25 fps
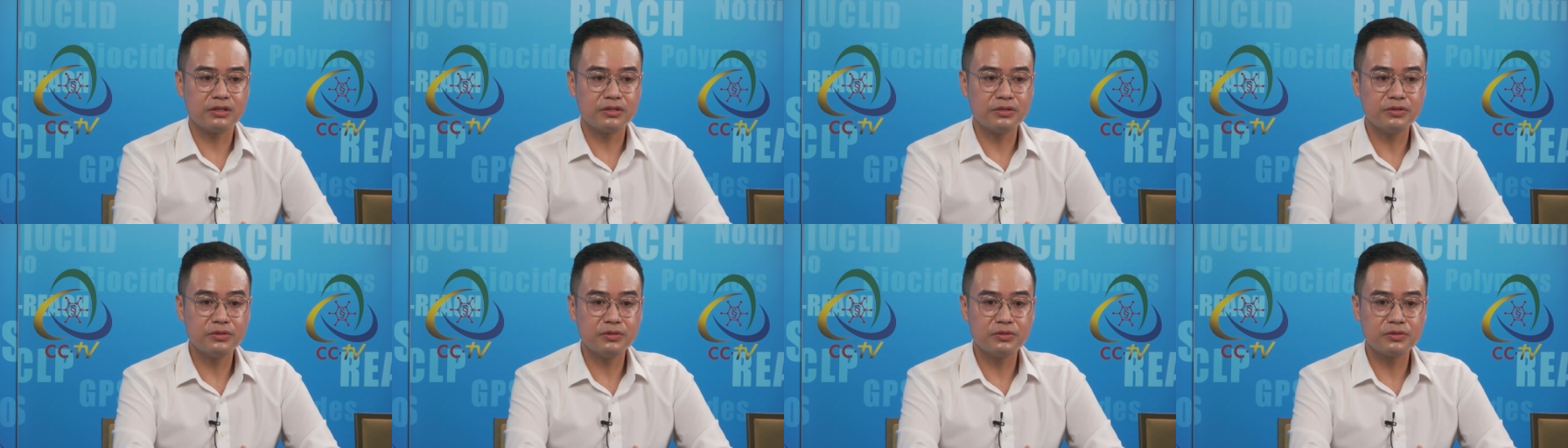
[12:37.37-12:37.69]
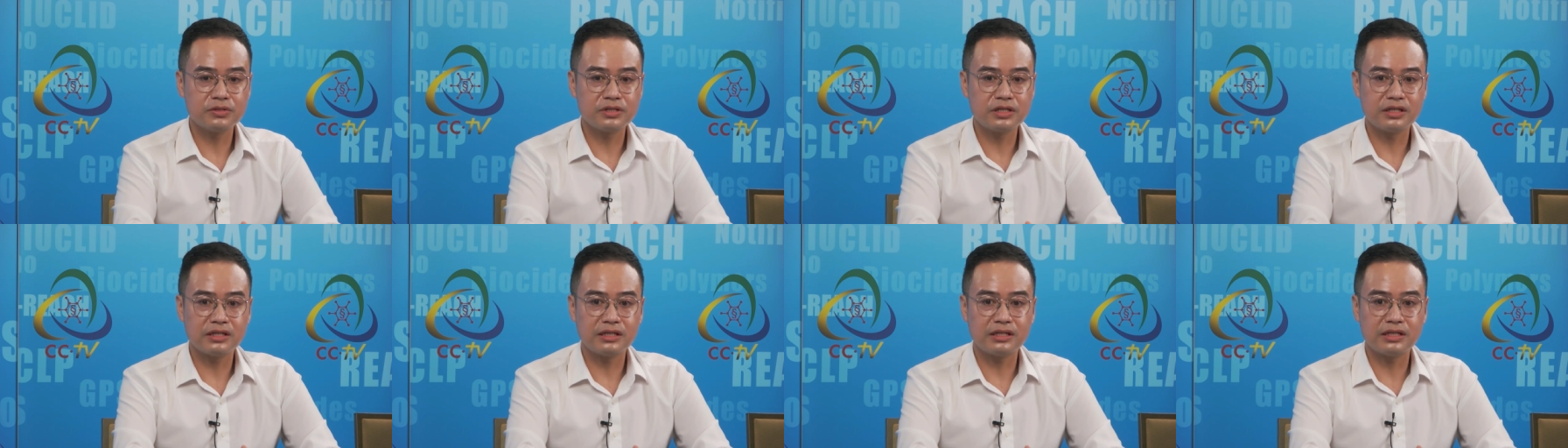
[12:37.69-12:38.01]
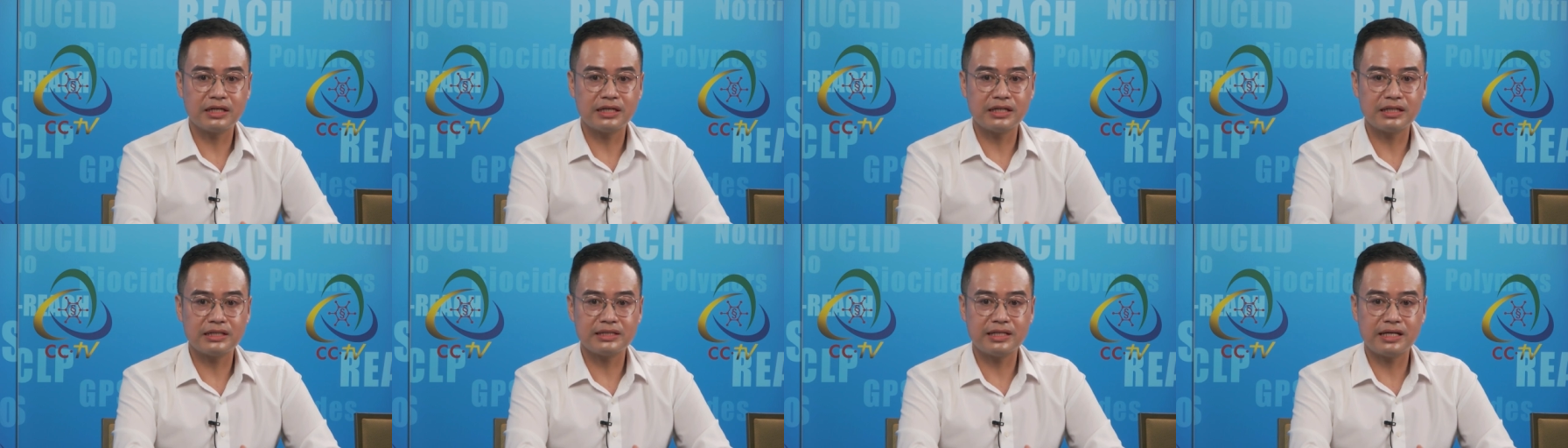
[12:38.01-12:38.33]
do the
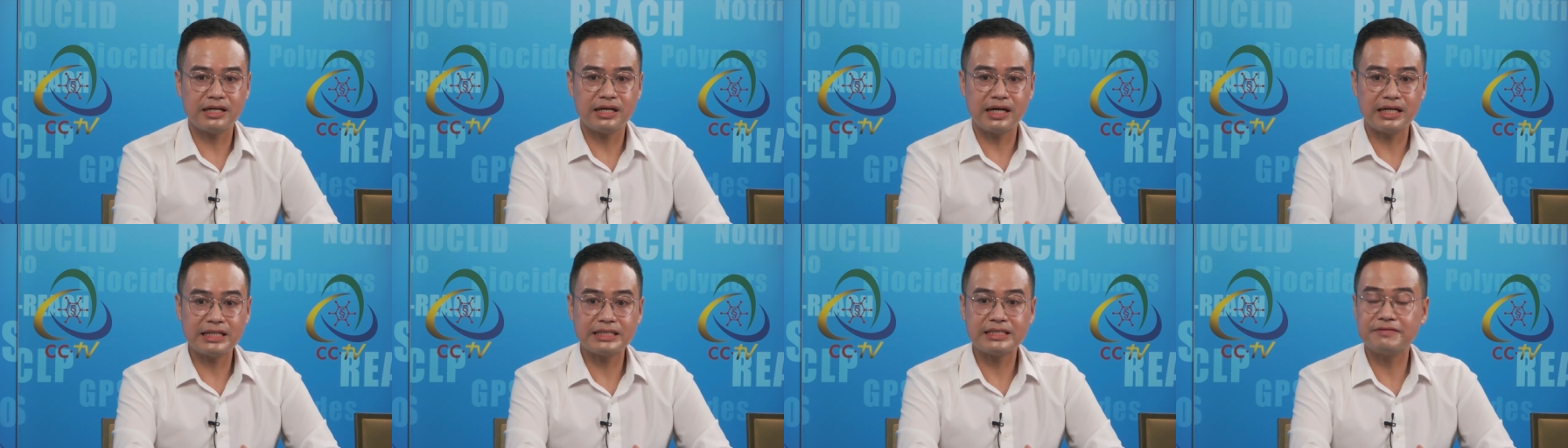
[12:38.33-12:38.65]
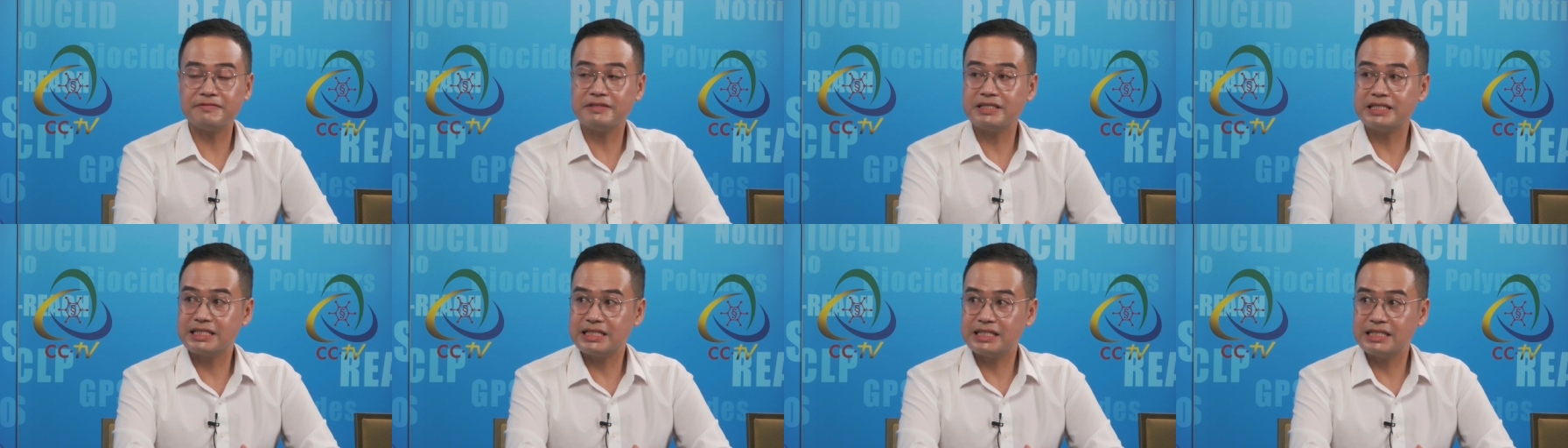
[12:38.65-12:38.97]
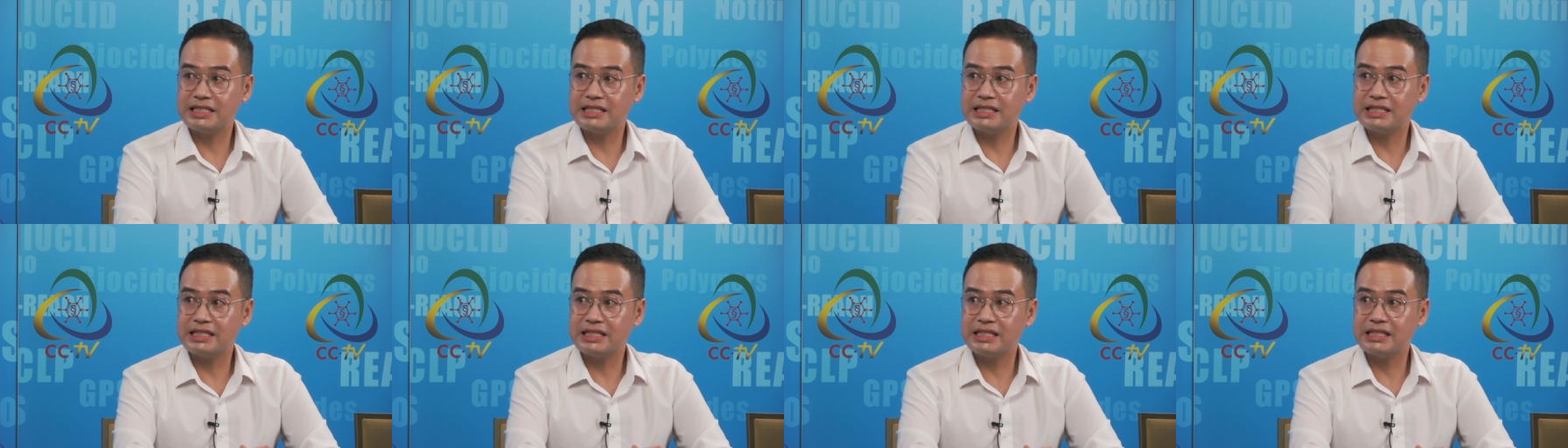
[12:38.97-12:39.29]
their
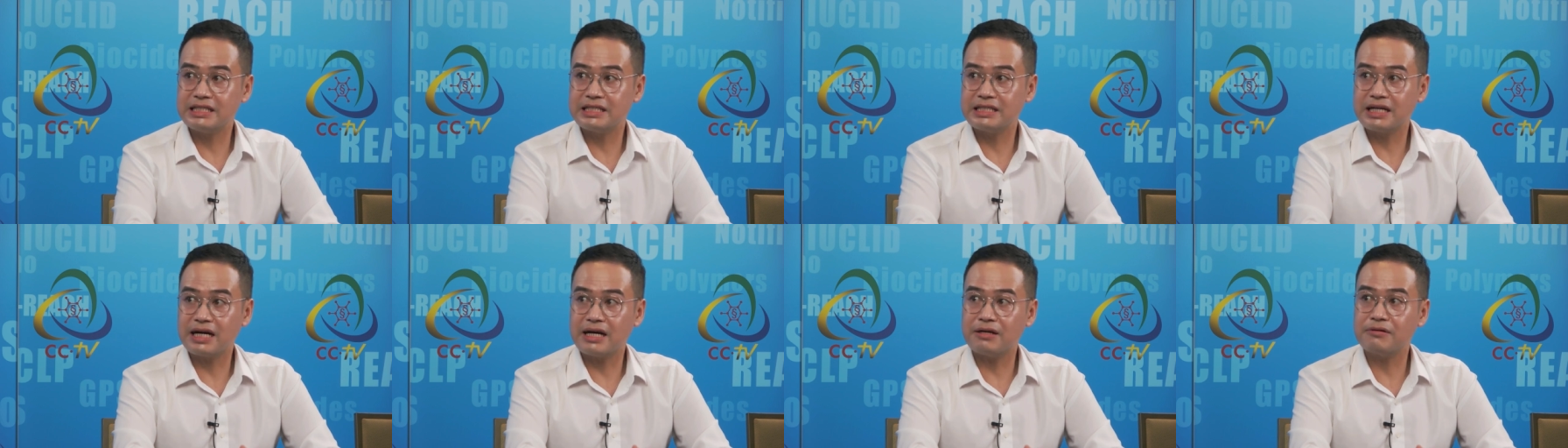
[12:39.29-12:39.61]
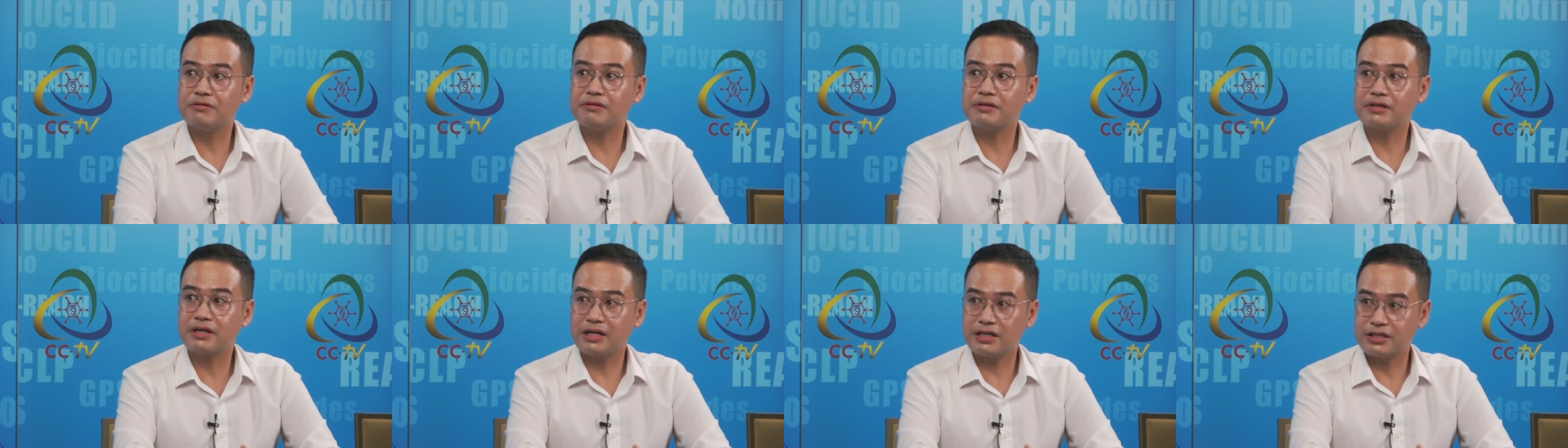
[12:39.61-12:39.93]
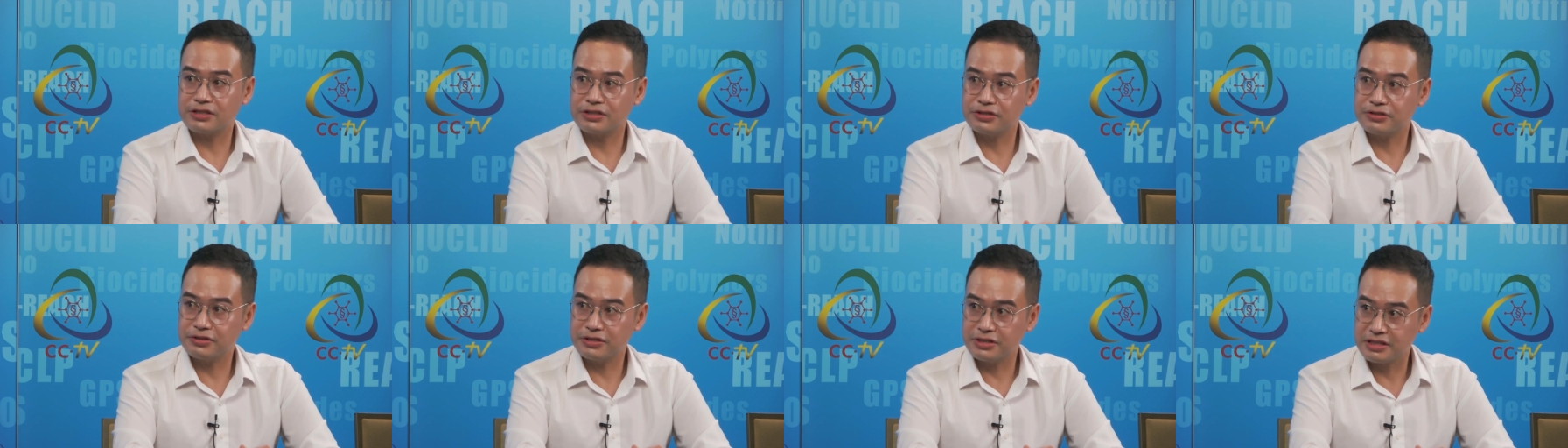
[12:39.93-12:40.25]
activity in our
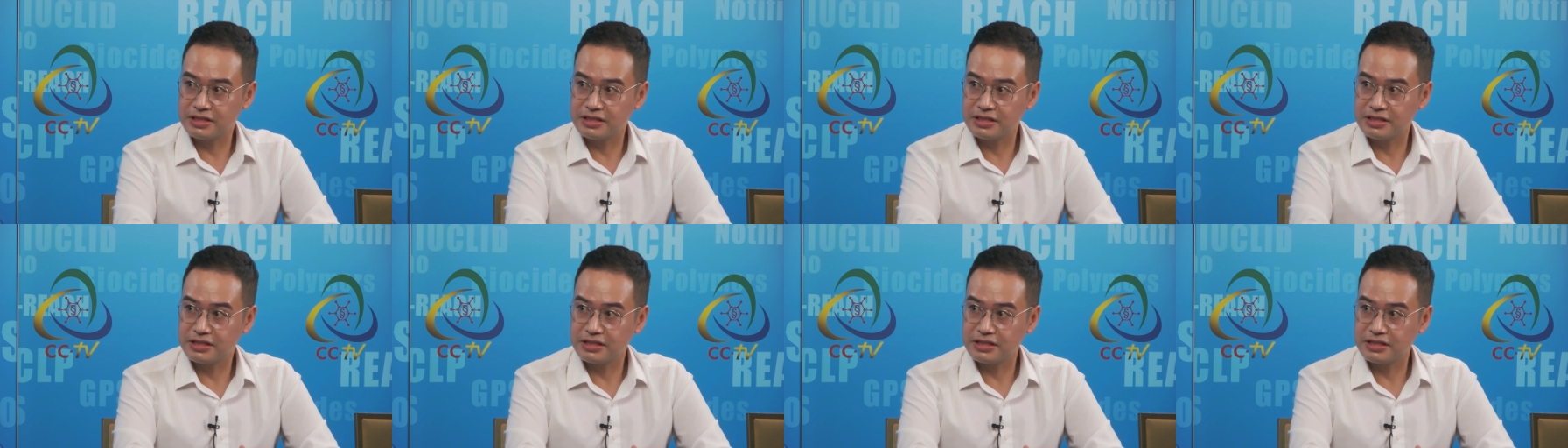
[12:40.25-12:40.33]
country.